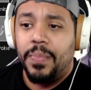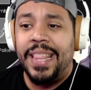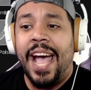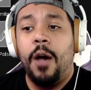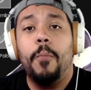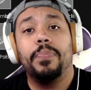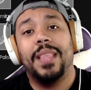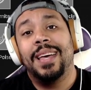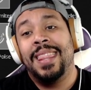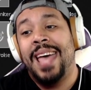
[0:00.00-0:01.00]
Now,
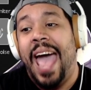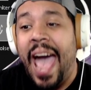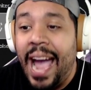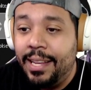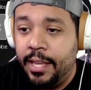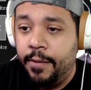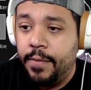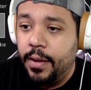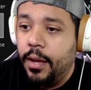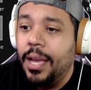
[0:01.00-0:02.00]
the active,
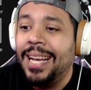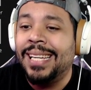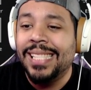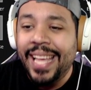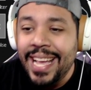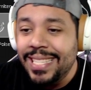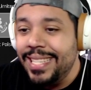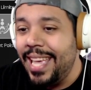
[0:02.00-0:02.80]
cleanse